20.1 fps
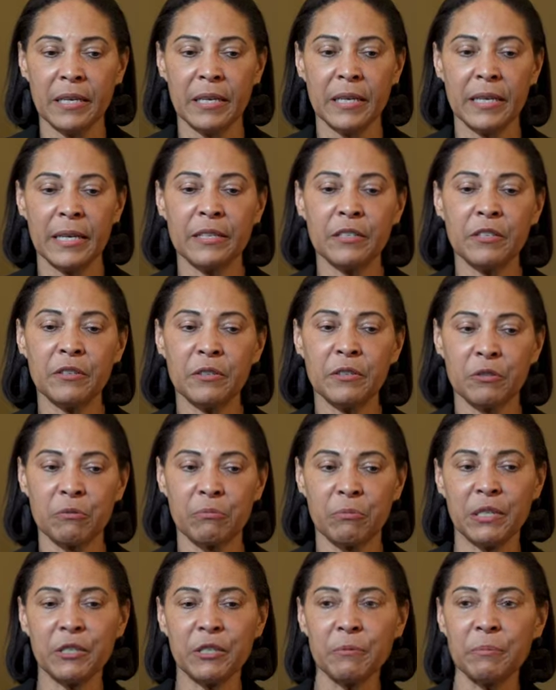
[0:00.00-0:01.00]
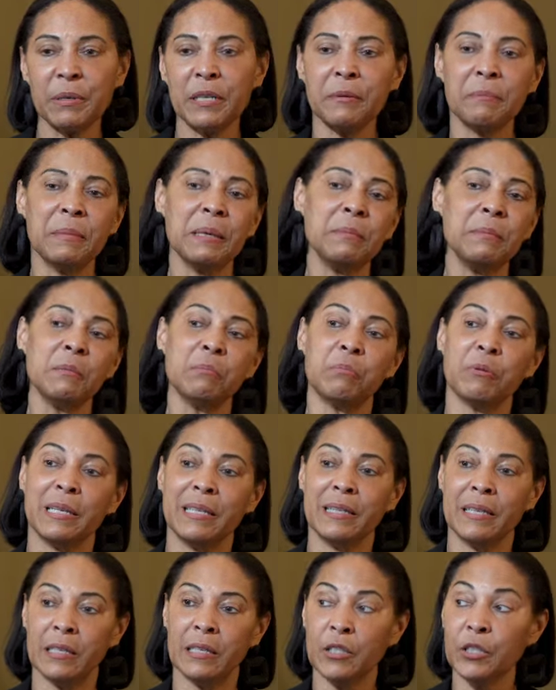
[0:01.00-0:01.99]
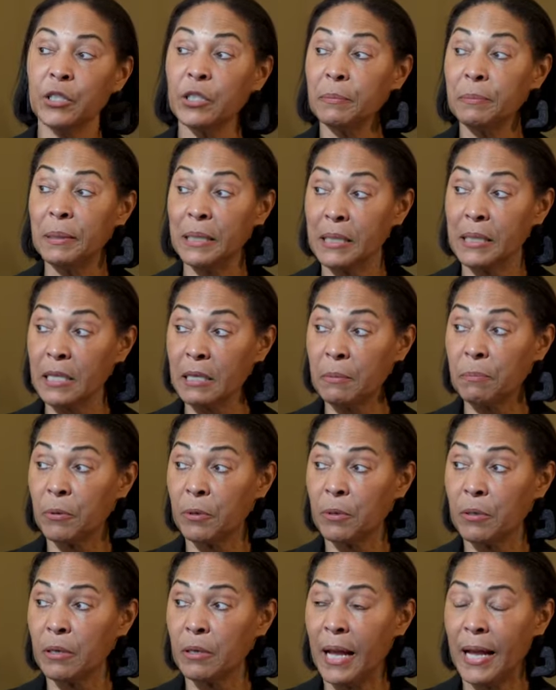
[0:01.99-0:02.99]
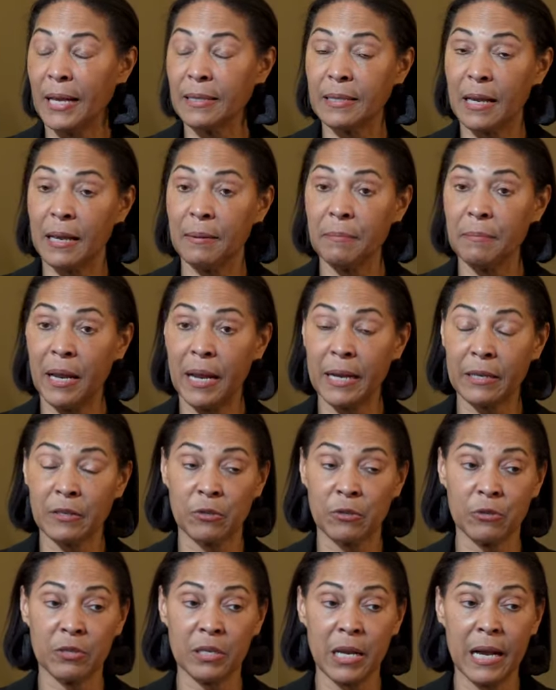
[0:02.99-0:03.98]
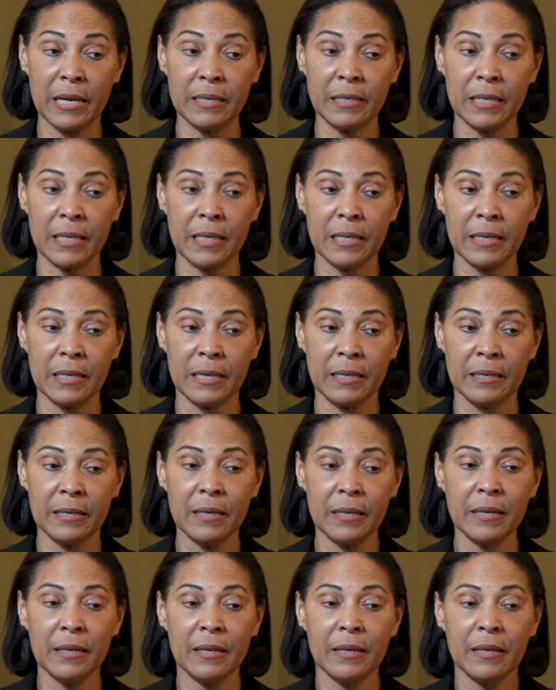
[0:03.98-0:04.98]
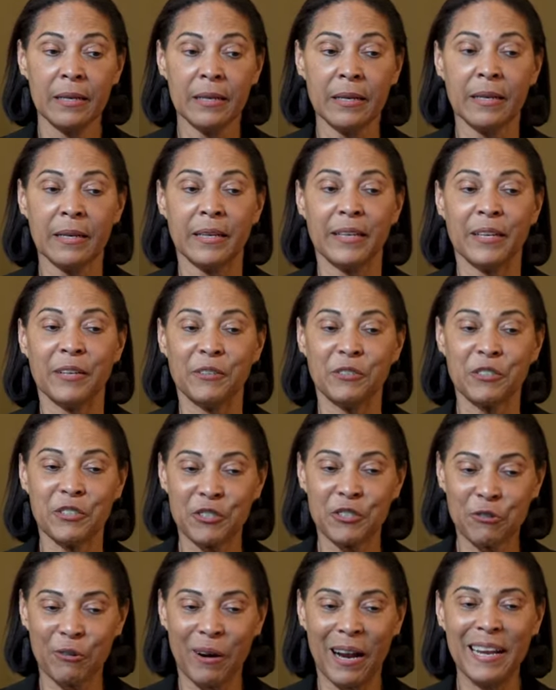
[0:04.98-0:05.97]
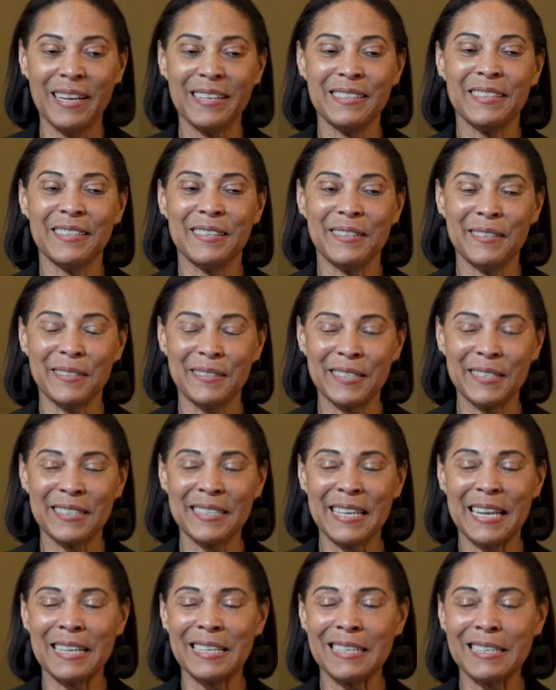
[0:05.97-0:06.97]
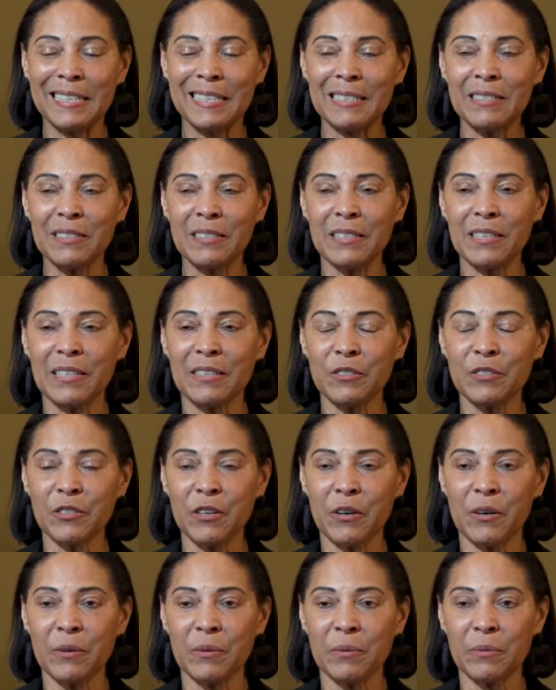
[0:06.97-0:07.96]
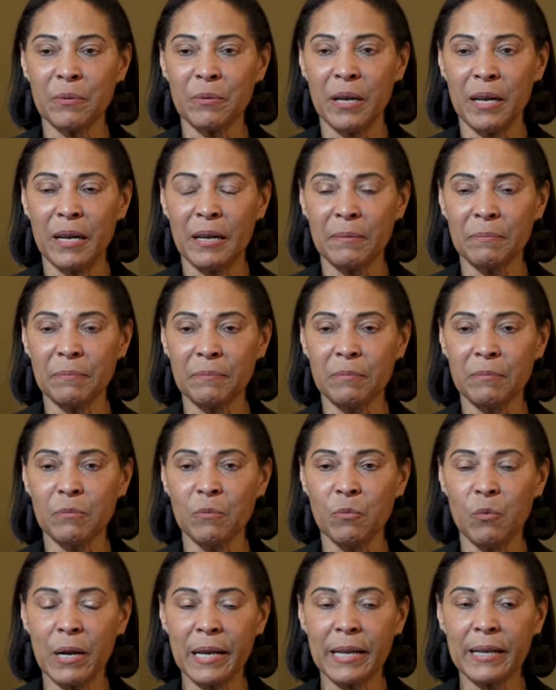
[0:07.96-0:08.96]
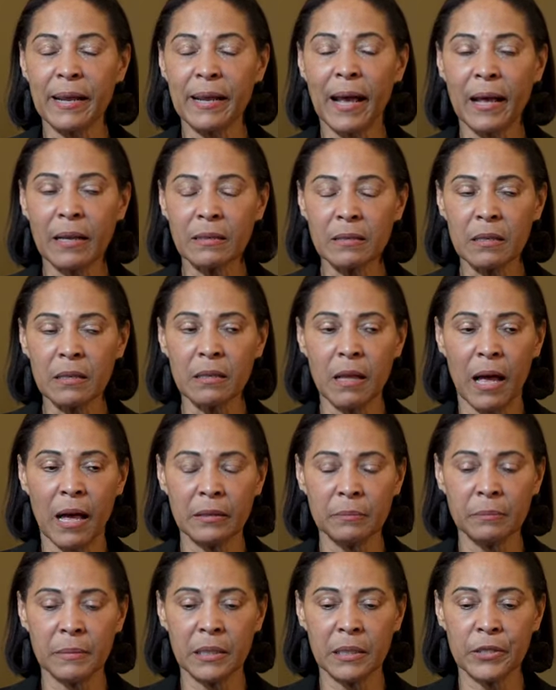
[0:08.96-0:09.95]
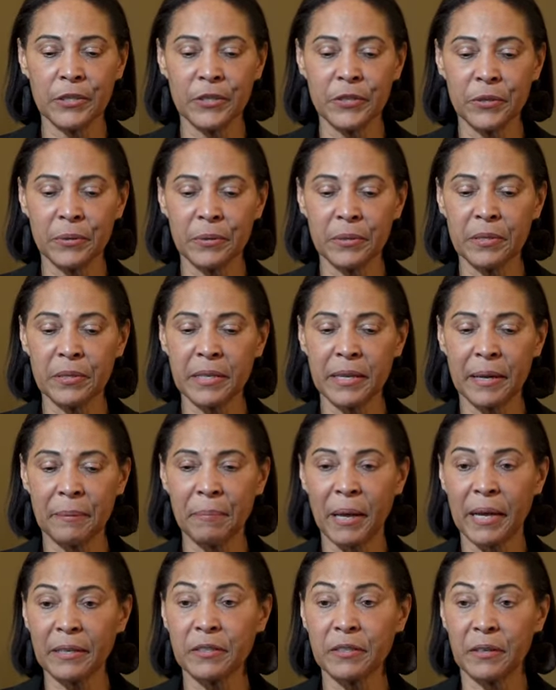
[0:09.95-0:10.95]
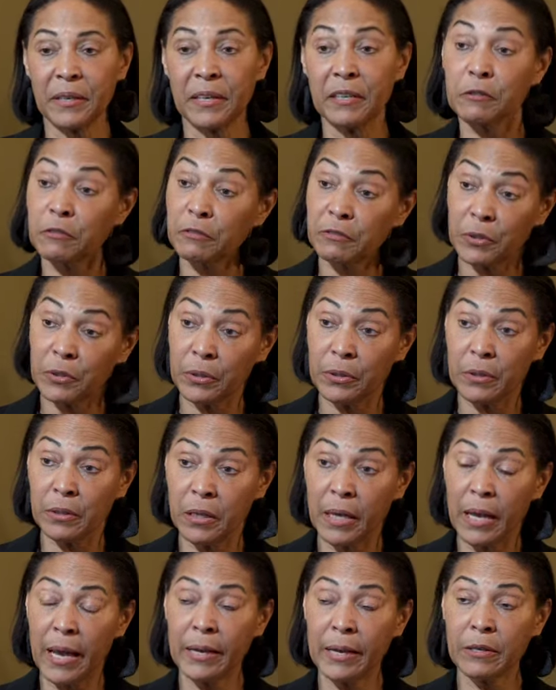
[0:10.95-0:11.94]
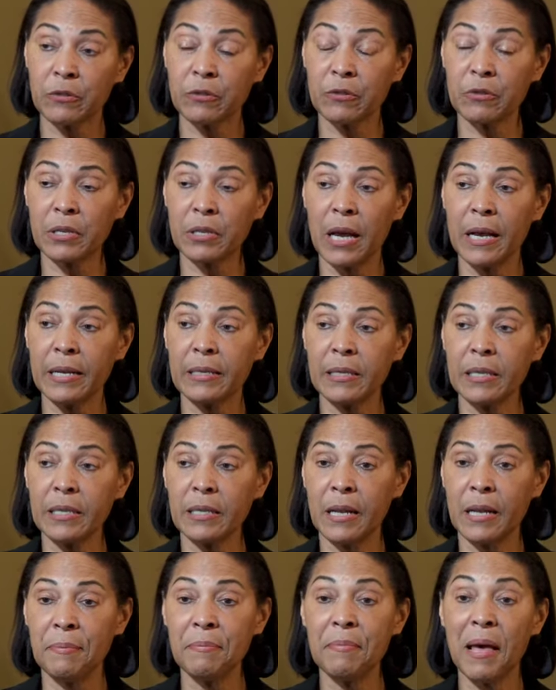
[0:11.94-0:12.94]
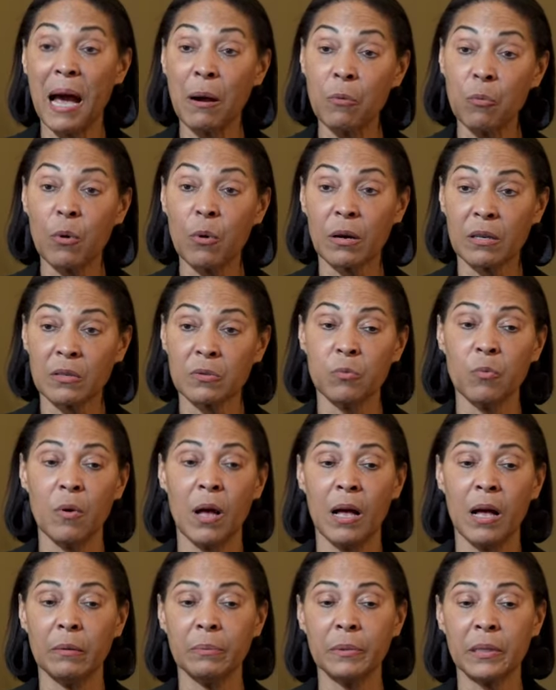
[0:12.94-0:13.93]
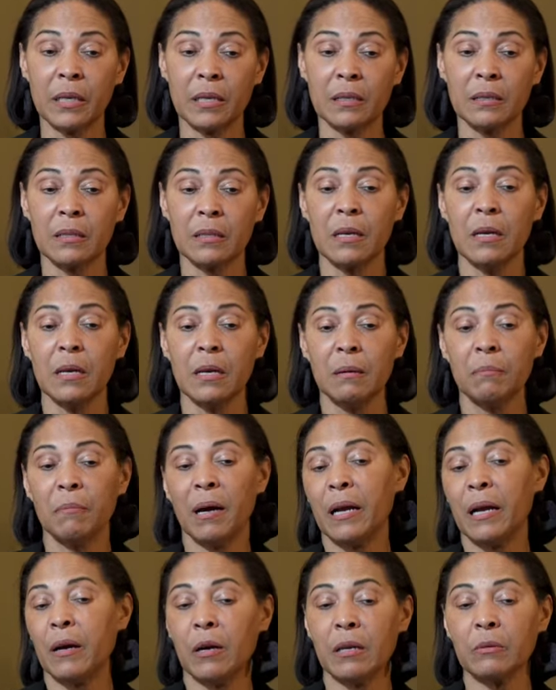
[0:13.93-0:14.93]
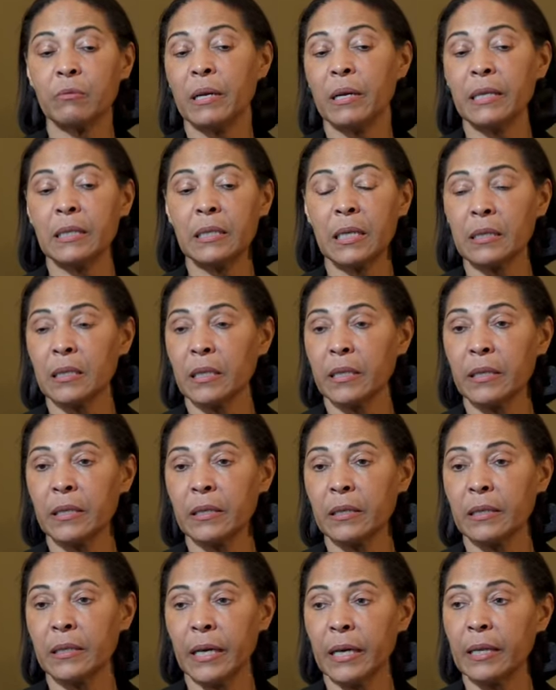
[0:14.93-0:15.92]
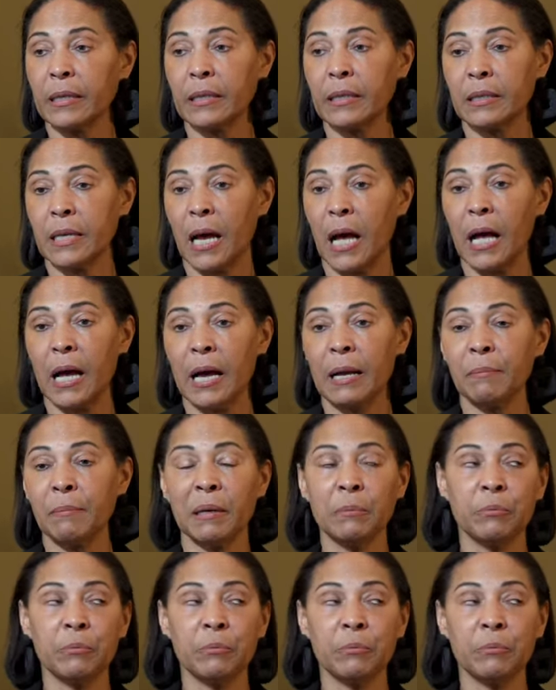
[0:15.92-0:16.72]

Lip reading: into this regimen of maybe breathing a little bit deeper as I'm exercising, and just trying to take it easy. And so what it has allowed me to do is to get back to interval exercising, and that works well because my heart rate doesn't get as high, my